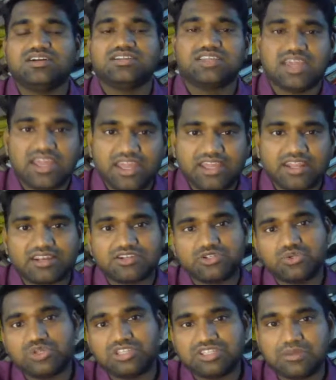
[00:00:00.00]
care
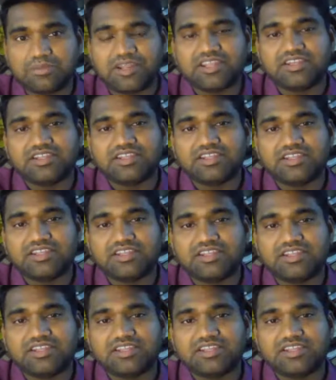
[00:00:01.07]
during the pregnancy,
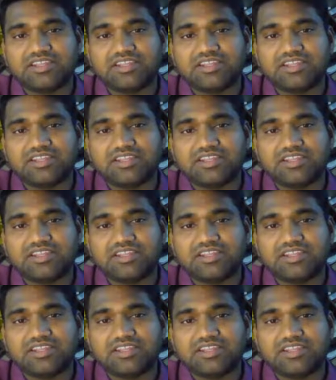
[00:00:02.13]
and also
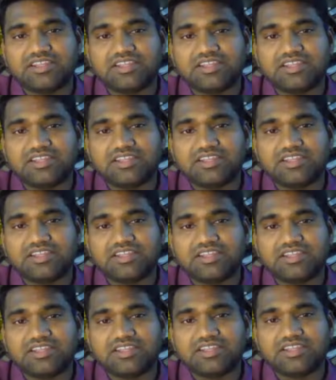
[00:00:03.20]
getting exposed too much to
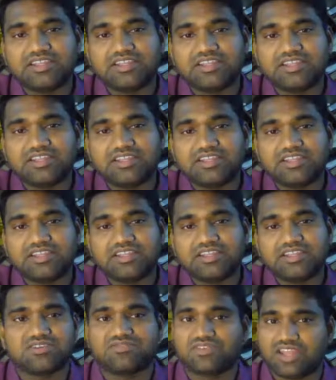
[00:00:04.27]
pollution and other
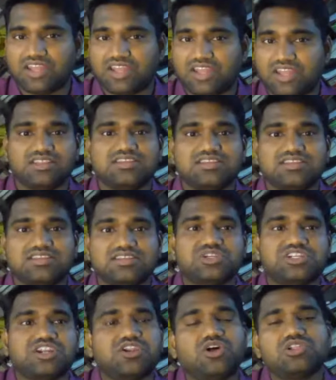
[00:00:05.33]
stuff like in this
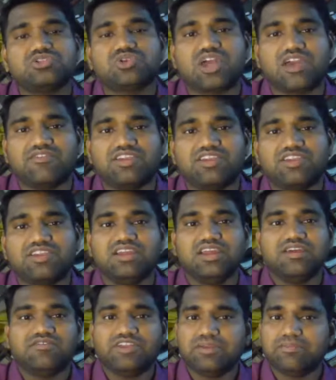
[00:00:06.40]
situation, and also having
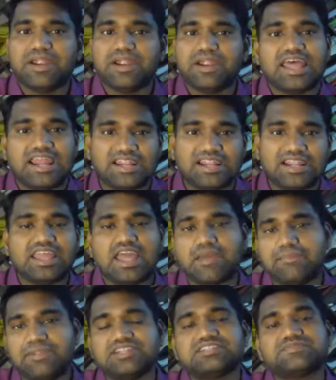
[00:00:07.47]
very bad dietary
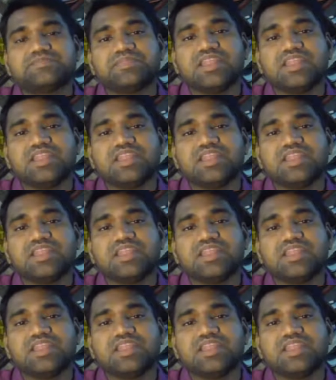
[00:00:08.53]
habits.